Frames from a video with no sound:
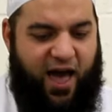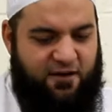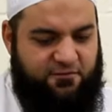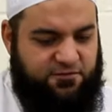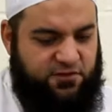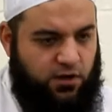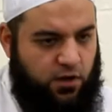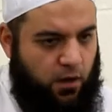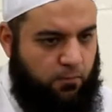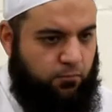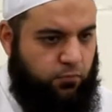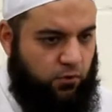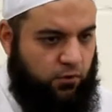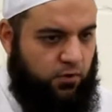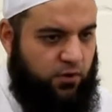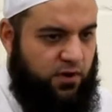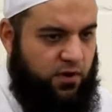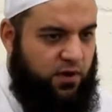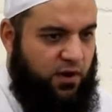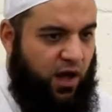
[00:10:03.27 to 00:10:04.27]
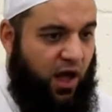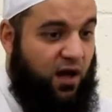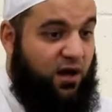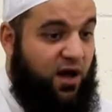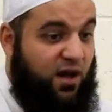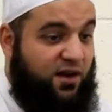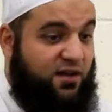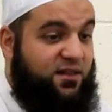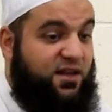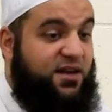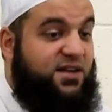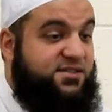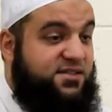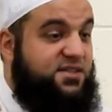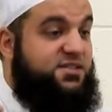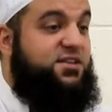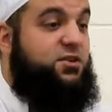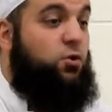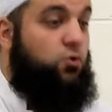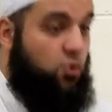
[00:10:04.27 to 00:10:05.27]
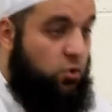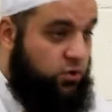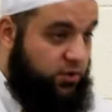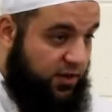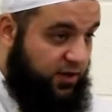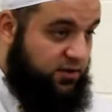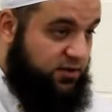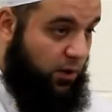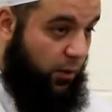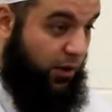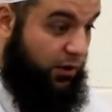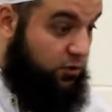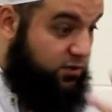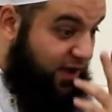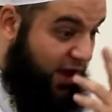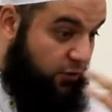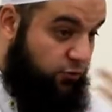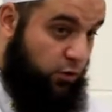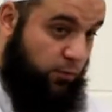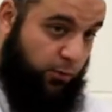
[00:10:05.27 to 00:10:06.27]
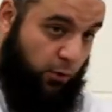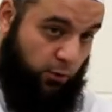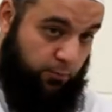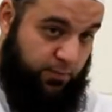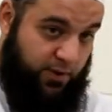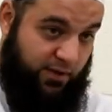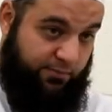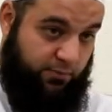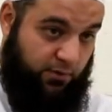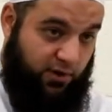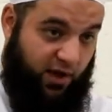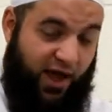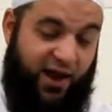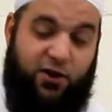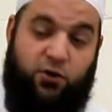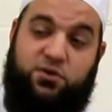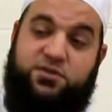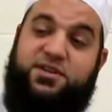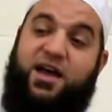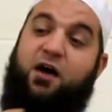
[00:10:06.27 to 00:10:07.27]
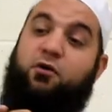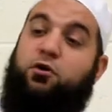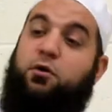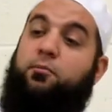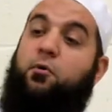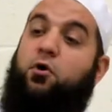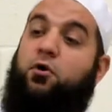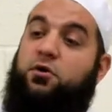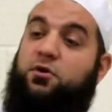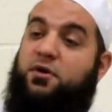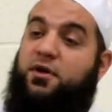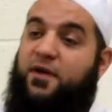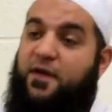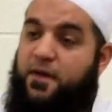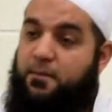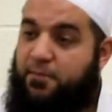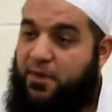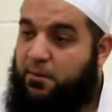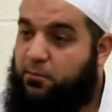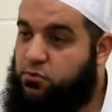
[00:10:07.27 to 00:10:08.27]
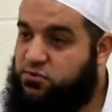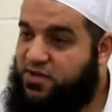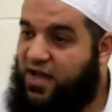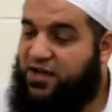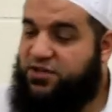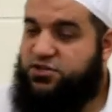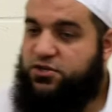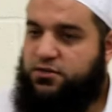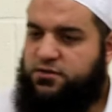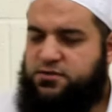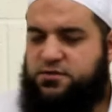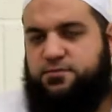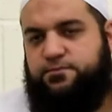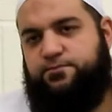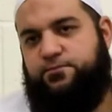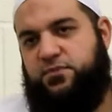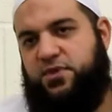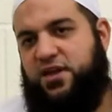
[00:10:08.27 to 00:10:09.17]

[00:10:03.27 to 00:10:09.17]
have takabbur. Hakarat ki nazar se ko dekhta hu. I look down upon people, I look down upon people's actions.